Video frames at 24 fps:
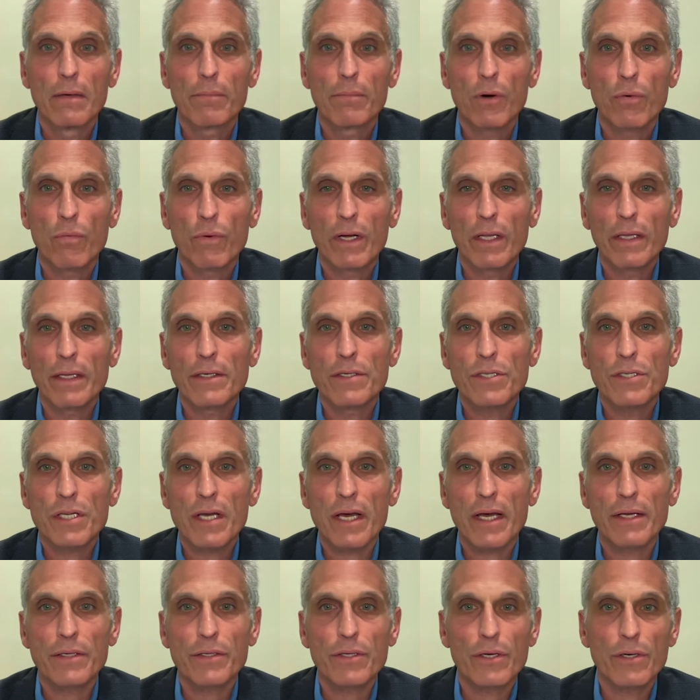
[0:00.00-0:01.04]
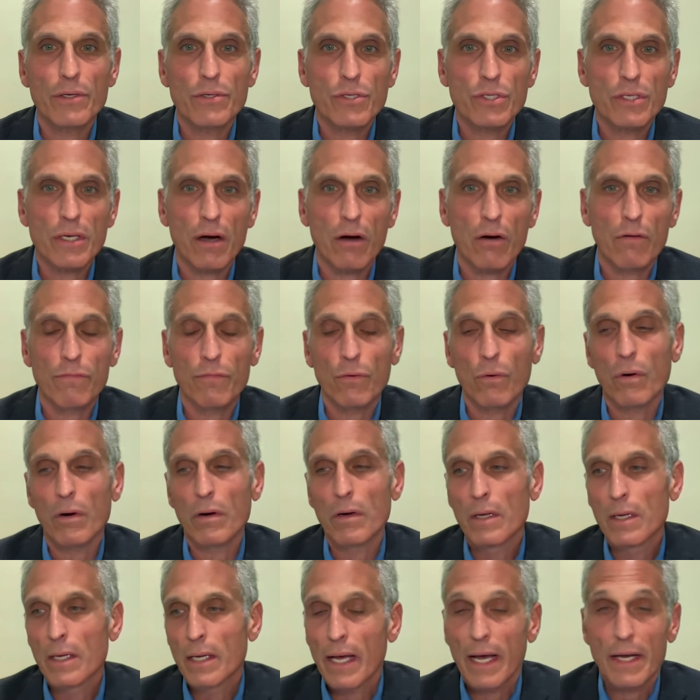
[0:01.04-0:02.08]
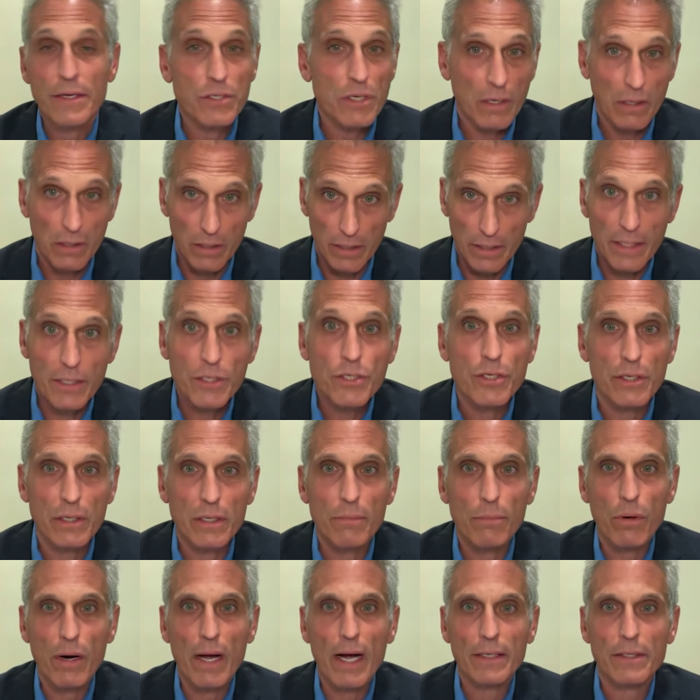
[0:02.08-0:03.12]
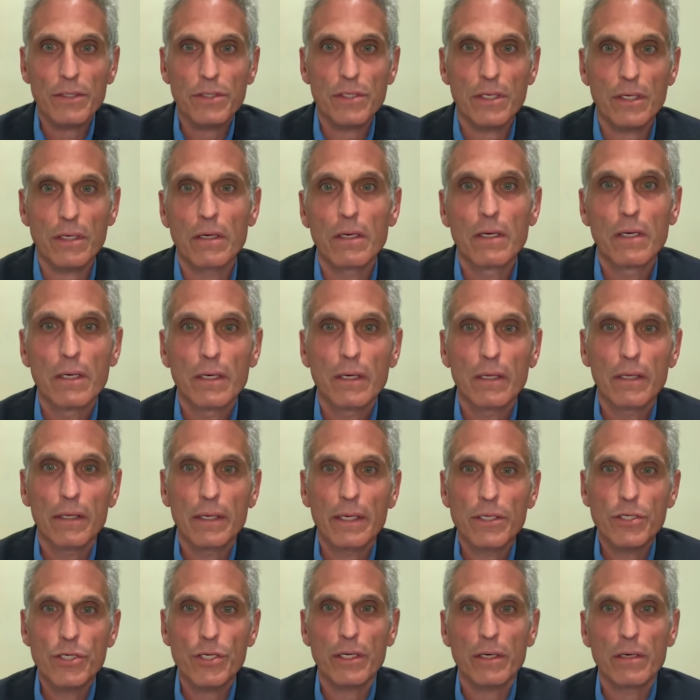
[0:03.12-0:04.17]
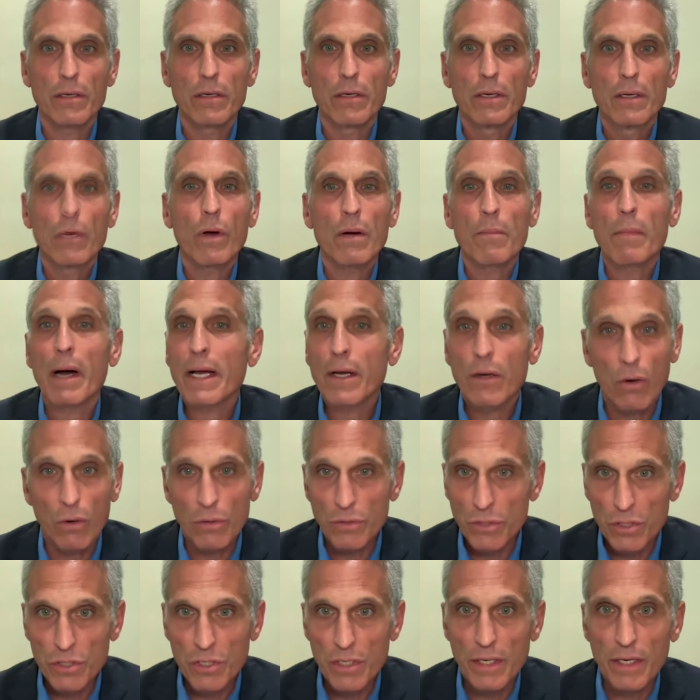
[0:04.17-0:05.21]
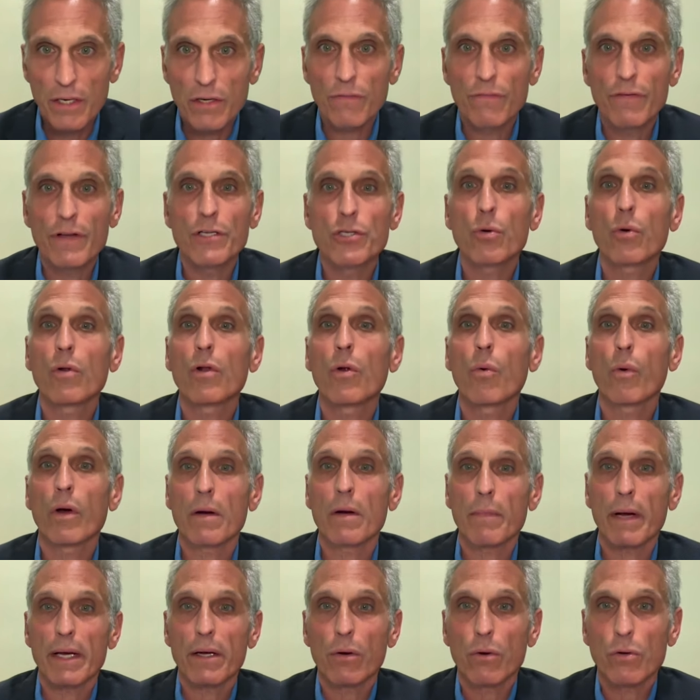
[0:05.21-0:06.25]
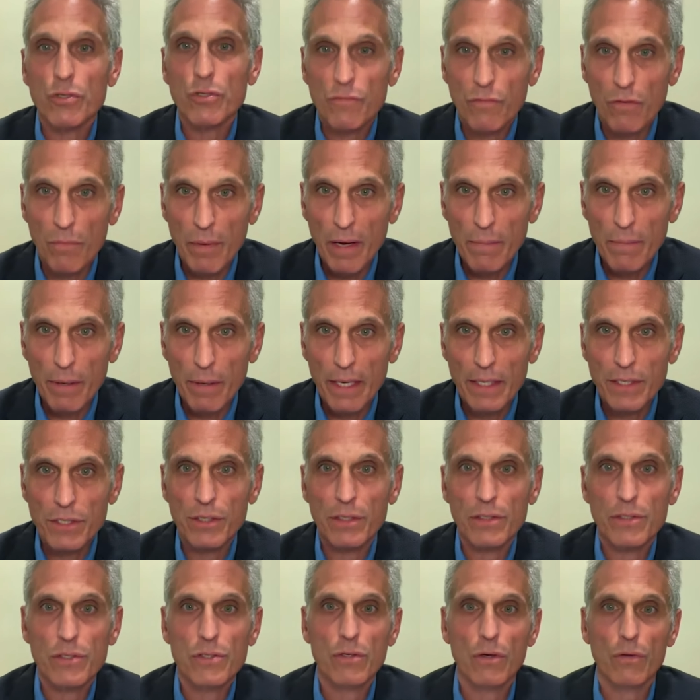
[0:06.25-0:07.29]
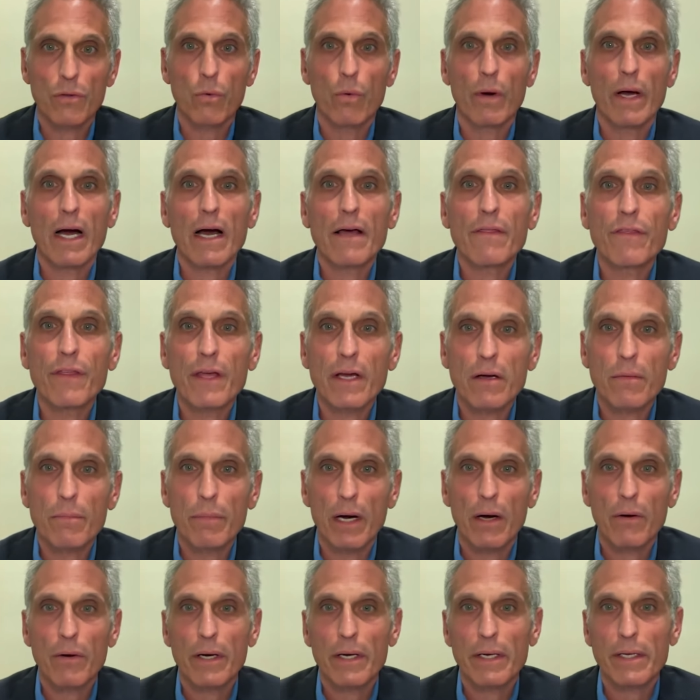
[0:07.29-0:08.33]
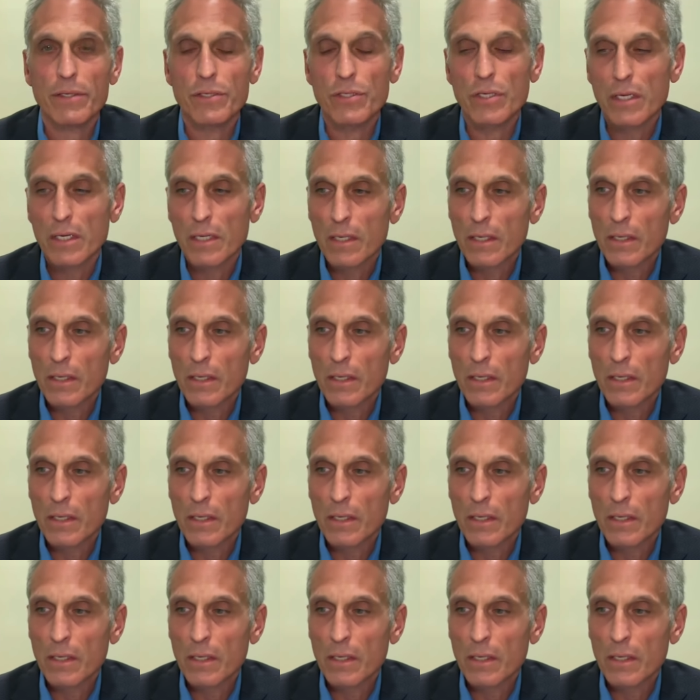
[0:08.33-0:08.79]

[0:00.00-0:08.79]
But really saying to yourself, or as a clinician, a practicing clinician, what are my goals as an individual or what are my goals for my patients? So the way I think about it is